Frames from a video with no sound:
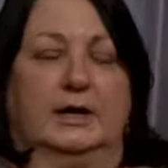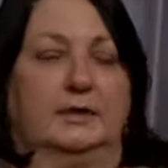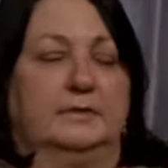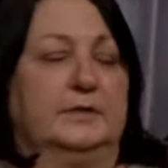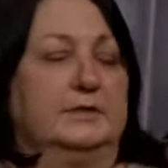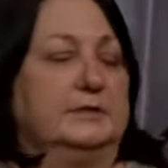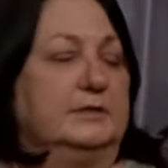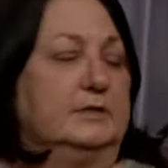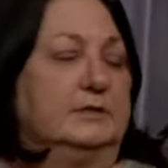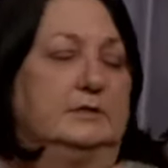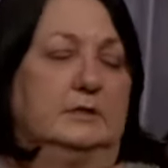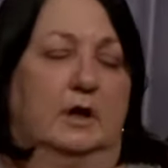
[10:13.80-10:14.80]
And this
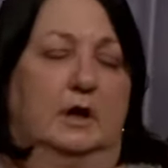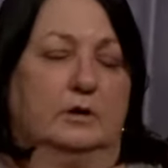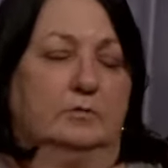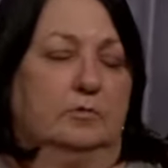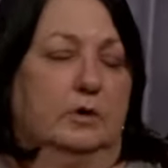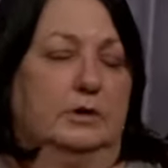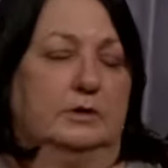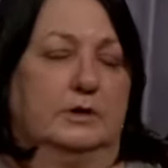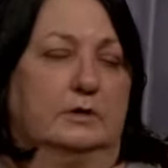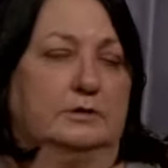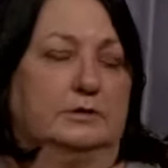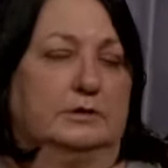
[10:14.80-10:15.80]
is not one of
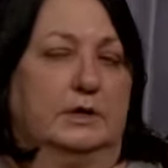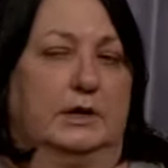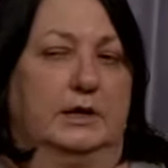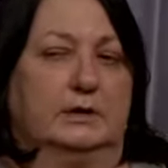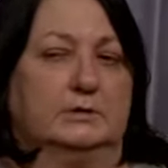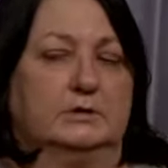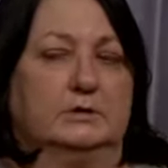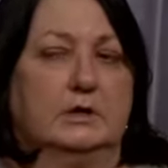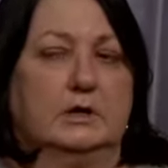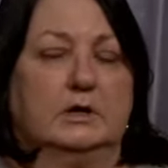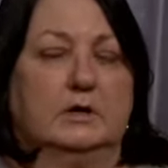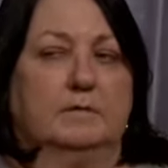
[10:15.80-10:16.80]
those things
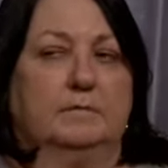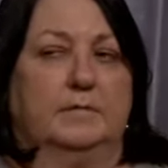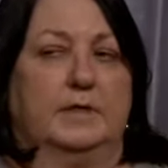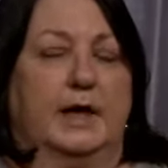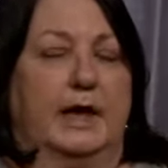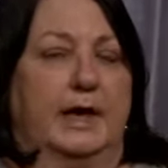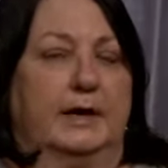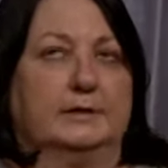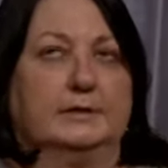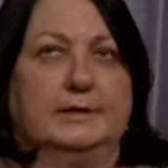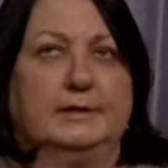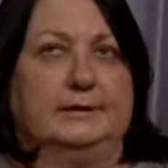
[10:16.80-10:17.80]

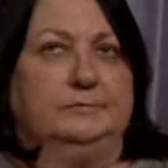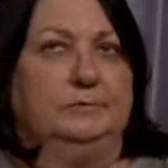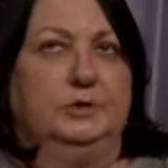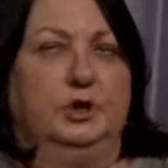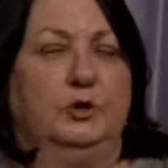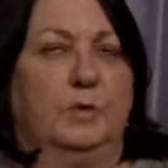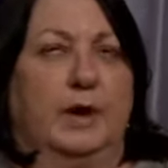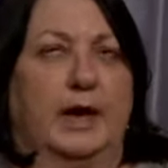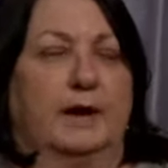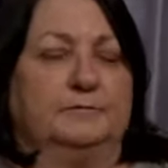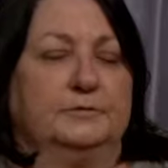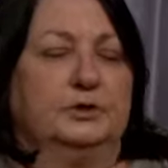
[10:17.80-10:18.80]
that you
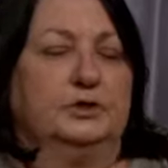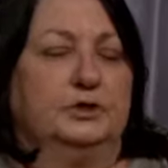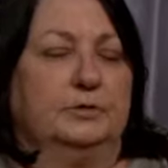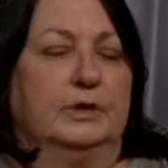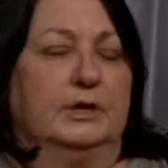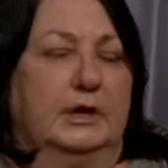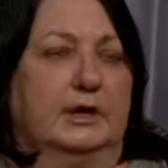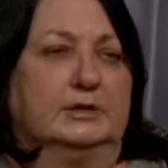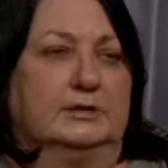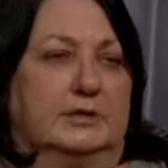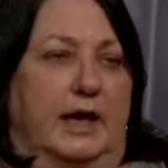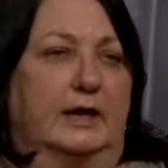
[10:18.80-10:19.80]
have to do it
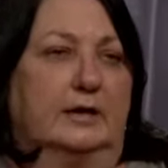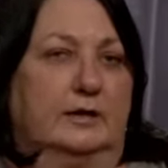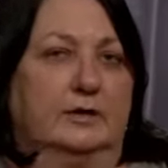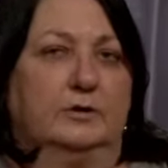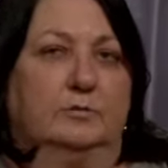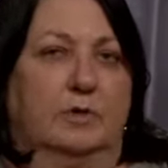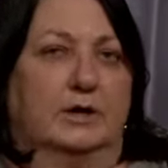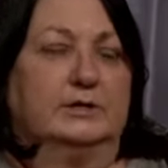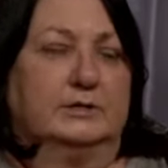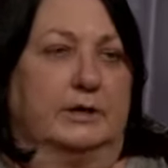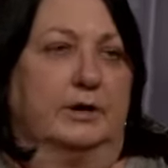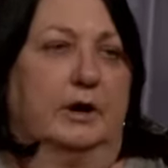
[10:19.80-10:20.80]
exactly the way
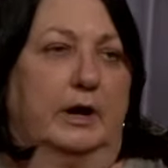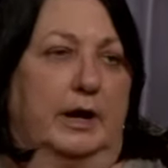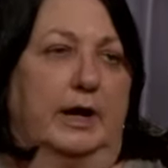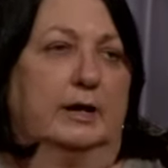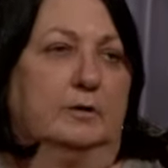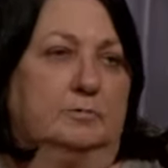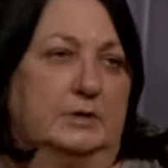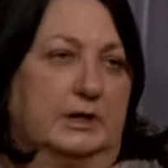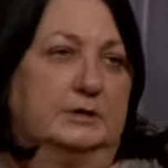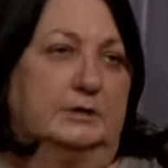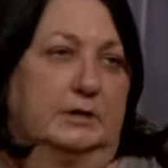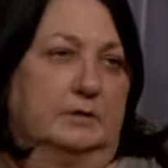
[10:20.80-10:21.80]
Sarah Adam
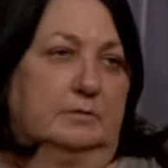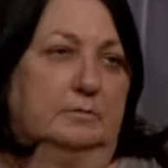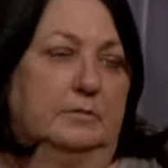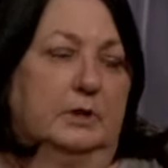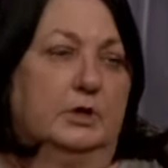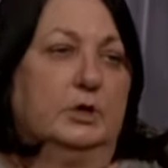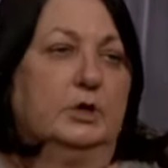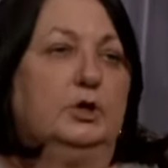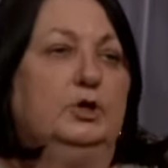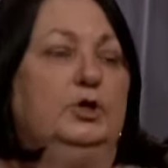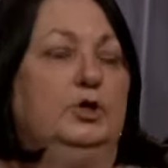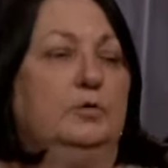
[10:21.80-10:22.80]
does it.
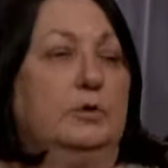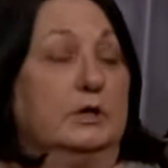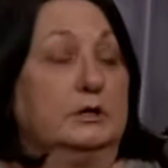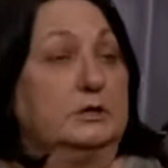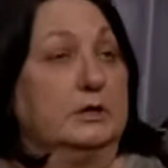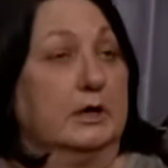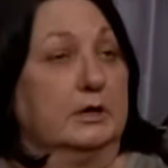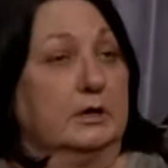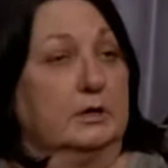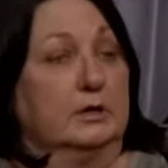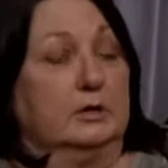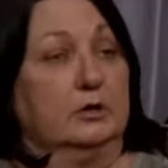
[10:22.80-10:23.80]
You can take
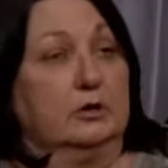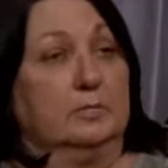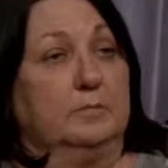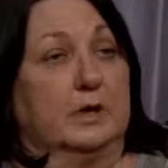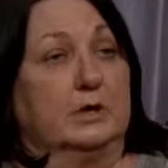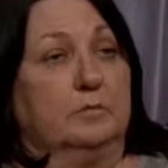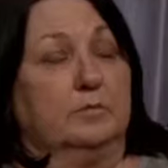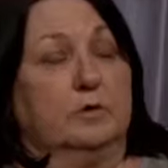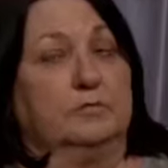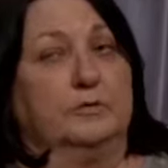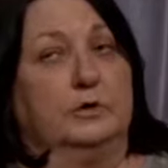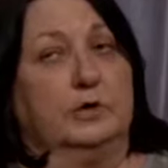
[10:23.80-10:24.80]
it and you can make it
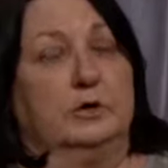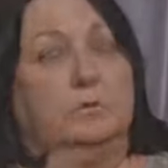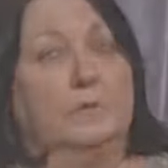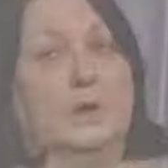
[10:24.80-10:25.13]
work for you.